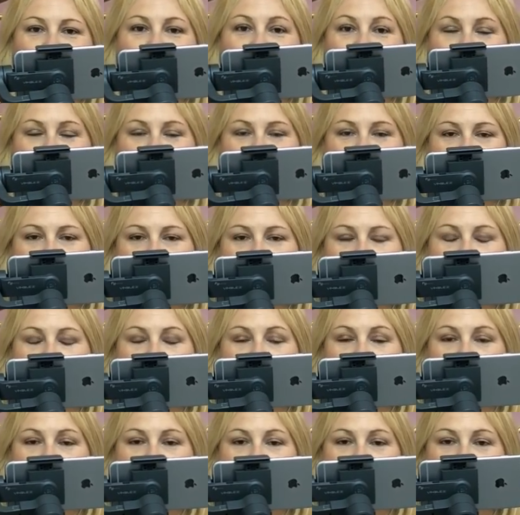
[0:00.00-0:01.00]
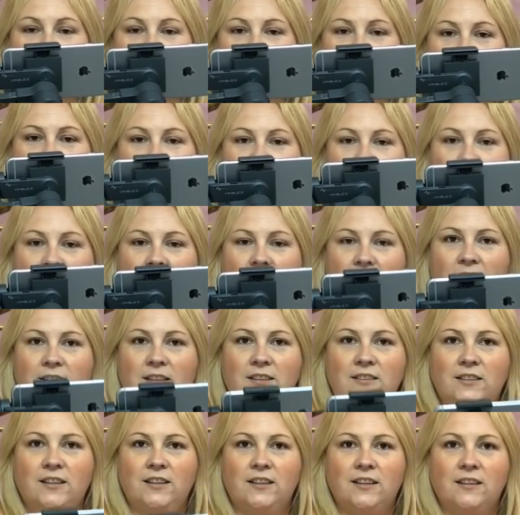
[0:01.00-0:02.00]
it's stationary.
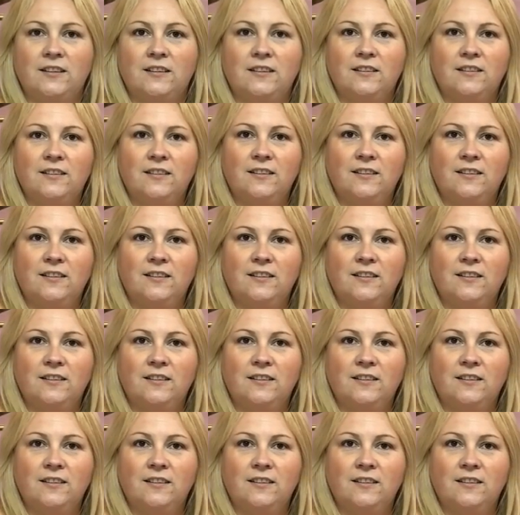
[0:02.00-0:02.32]
It's in.